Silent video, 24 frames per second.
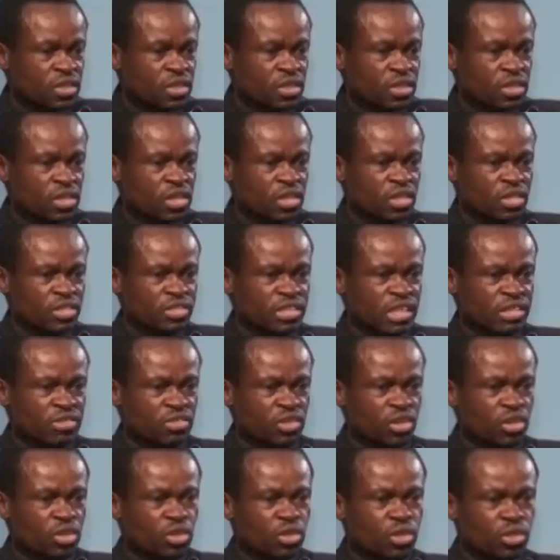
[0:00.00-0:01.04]
is
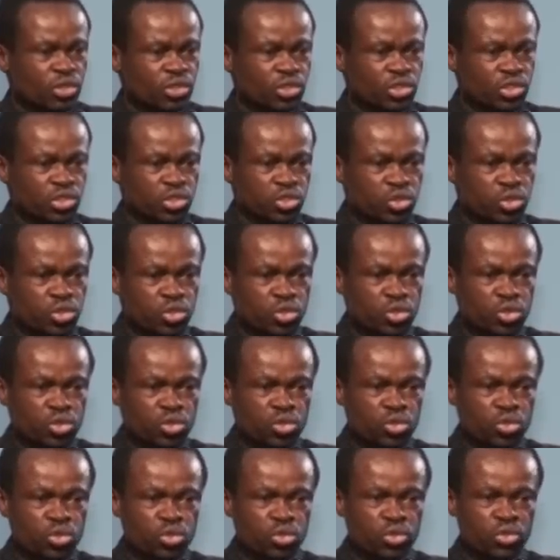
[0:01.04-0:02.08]
that those
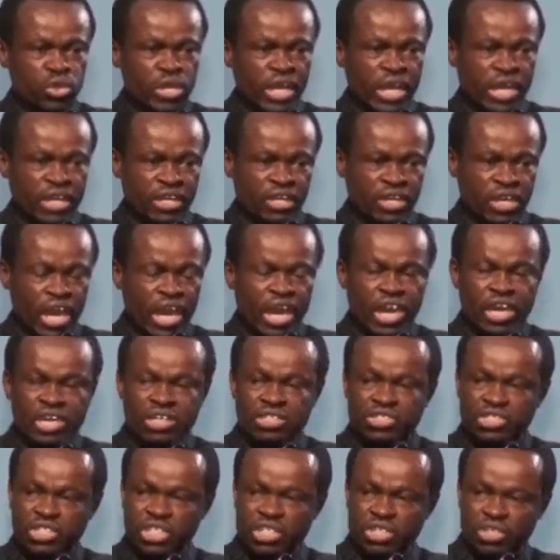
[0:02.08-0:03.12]
who
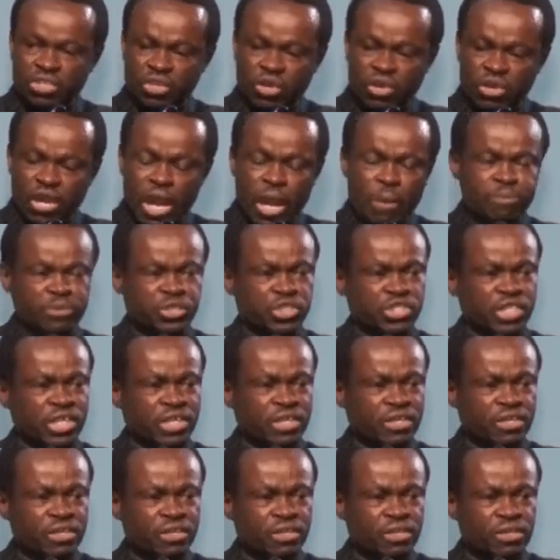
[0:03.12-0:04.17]
engage in
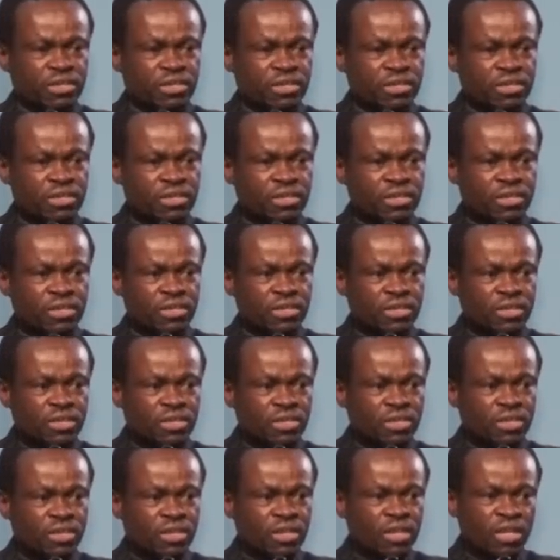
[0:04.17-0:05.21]
corruption
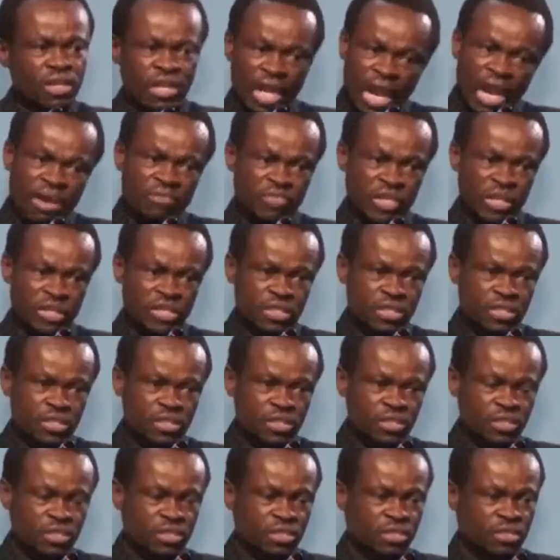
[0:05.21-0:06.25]
love
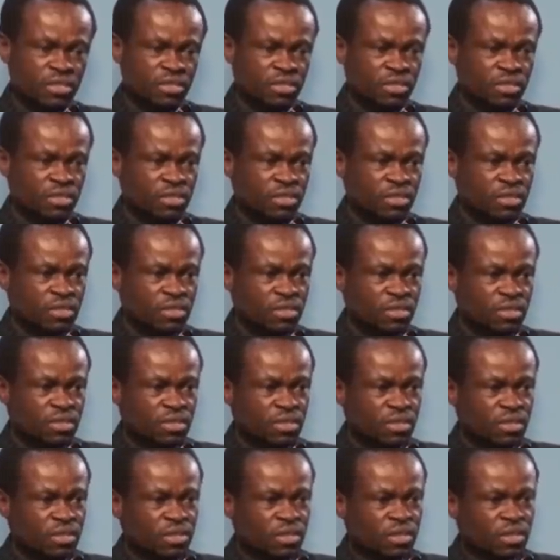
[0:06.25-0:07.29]
it.
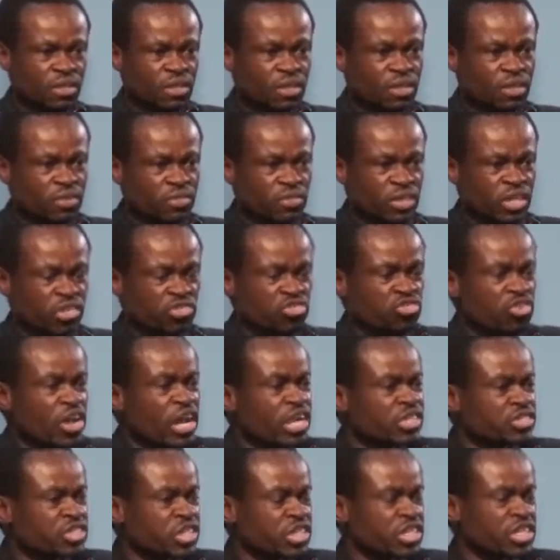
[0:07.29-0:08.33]
The
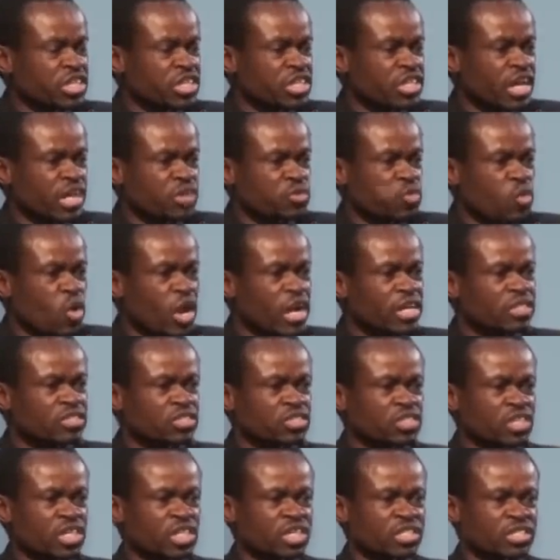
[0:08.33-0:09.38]
tragedy at
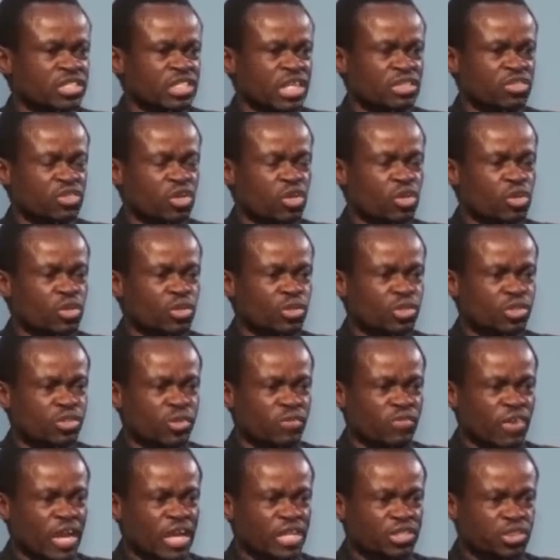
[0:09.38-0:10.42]
once is that those
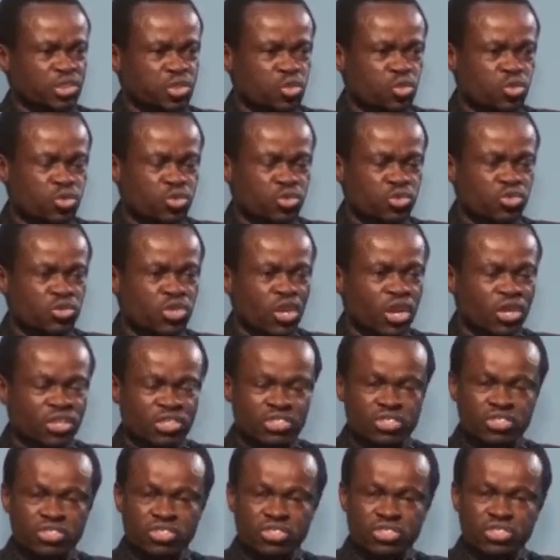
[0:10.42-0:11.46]
of us who do
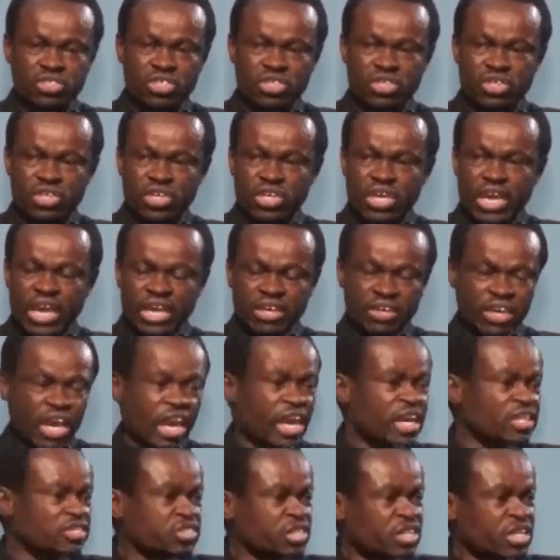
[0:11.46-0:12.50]
not
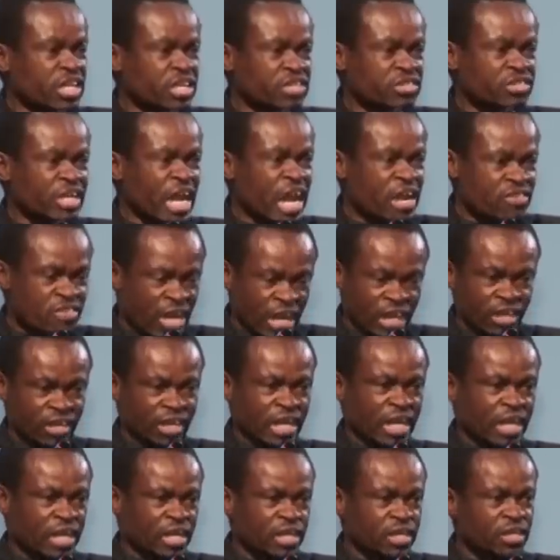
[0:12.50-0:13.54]
engage in it
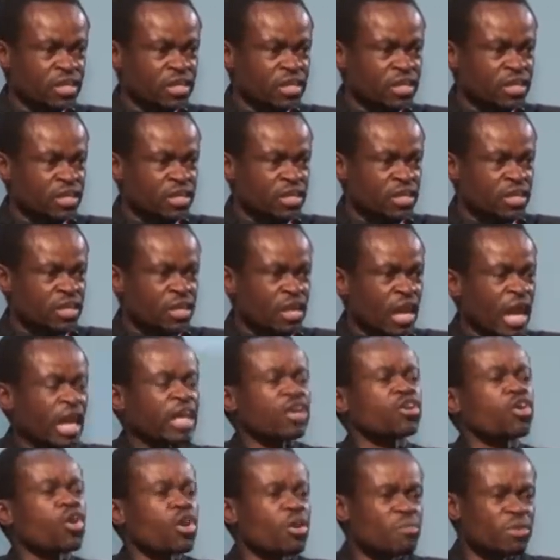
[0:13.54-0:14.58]
directly
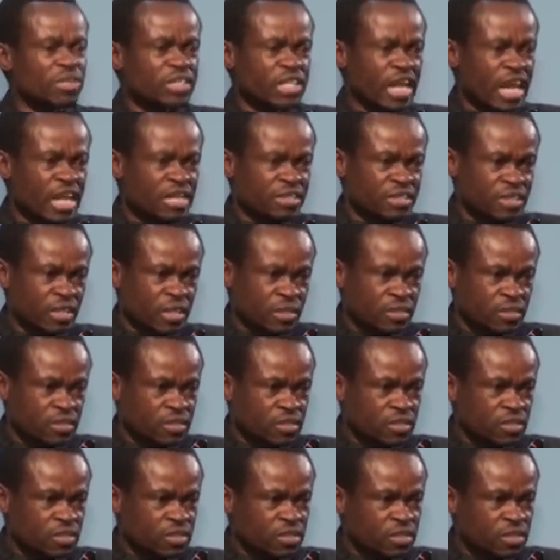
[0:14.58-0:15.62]
accommodate
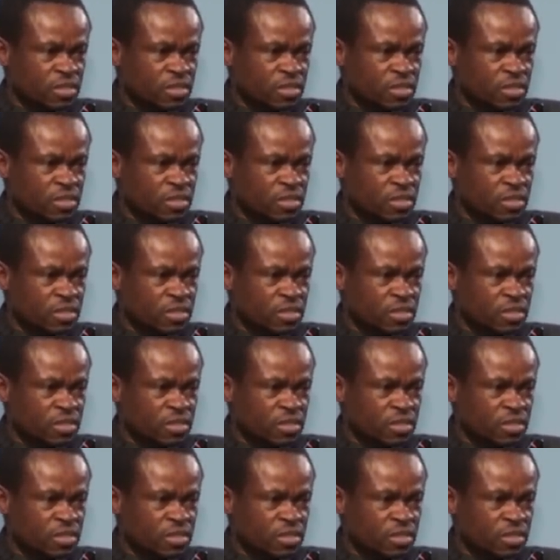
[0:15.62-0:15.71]
it.